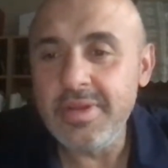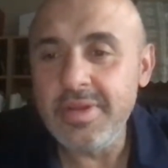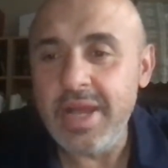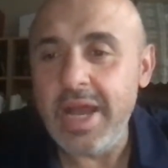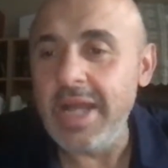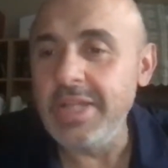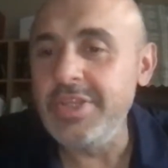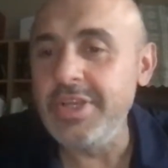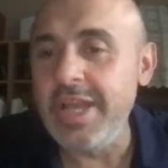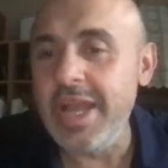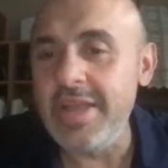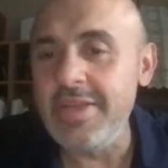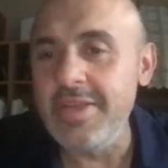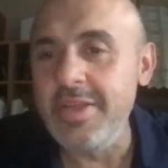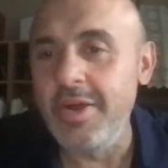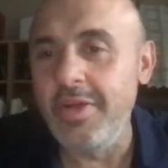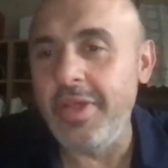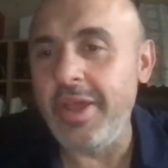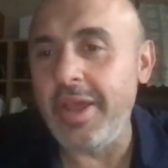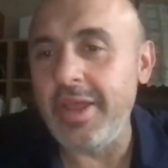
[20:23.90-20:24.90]
How'd you guys
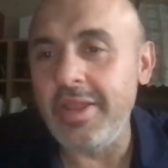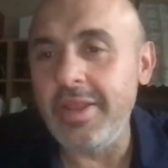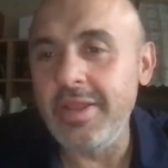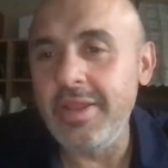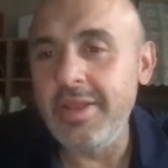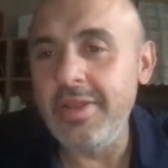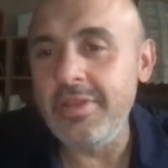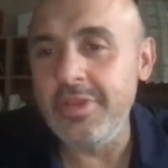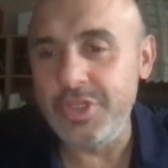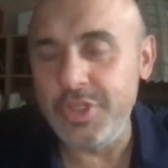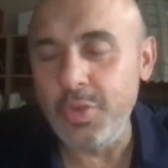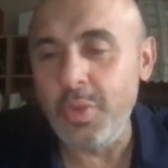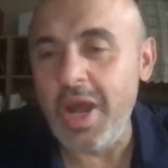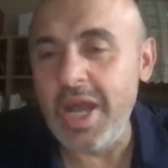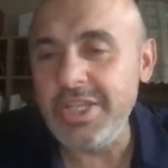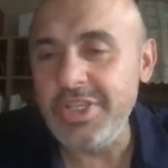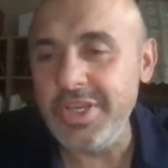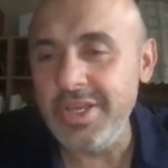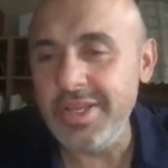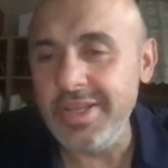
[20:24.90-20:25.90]
know that? Did you
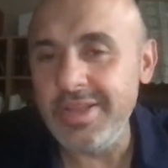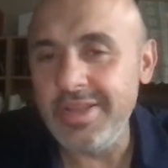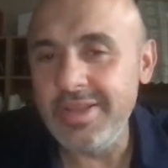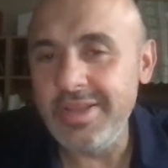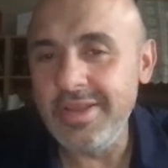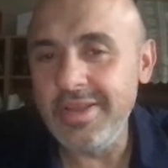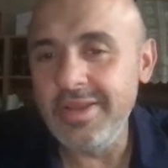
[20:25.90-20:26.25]
watch it?